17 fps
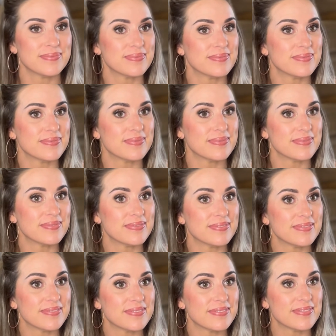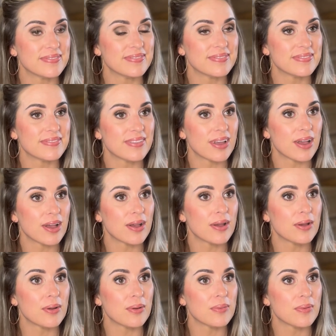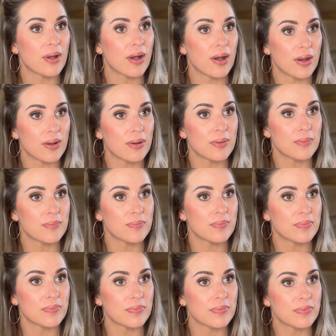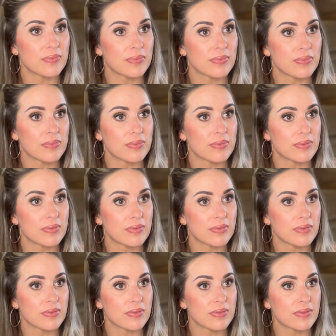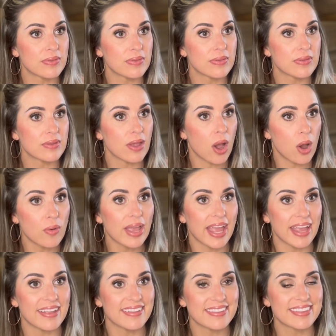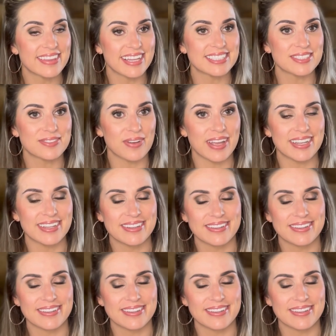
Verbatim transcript: the, the, the tape, the other one, because I don't want to disturb you. Okay, that's fine